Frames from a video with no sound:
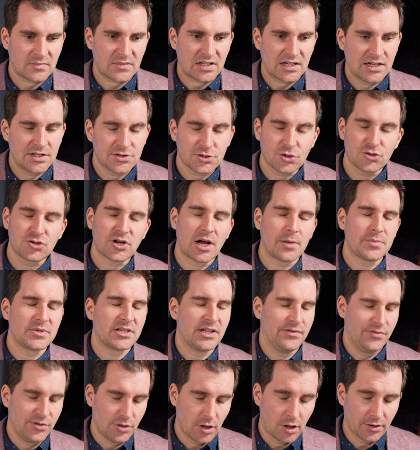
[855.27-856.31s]
It's our job to
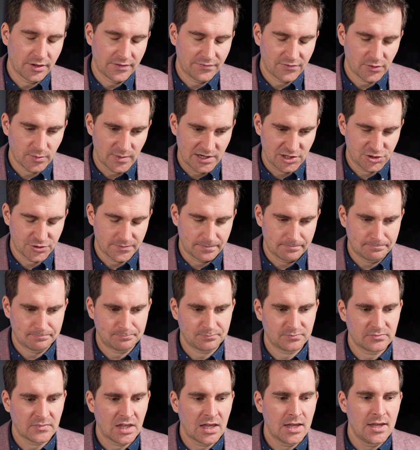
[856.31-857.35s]
give you all the information.
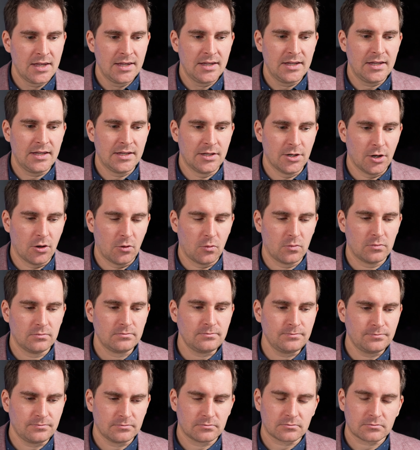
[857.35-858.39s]

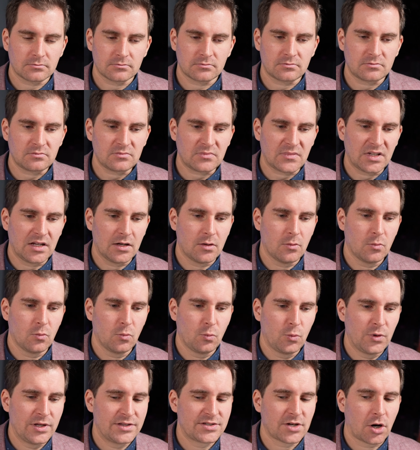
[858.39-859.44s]

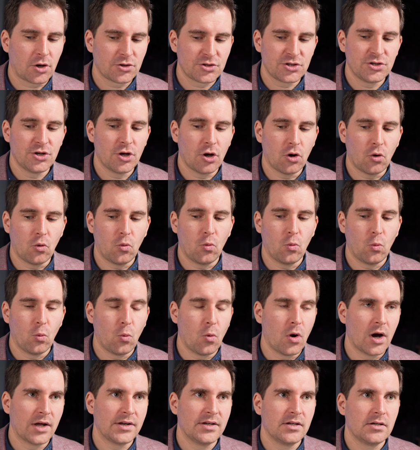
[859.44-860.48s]
It's hard to know
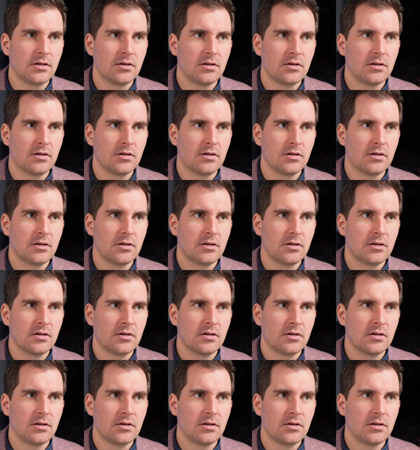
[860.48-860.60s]
what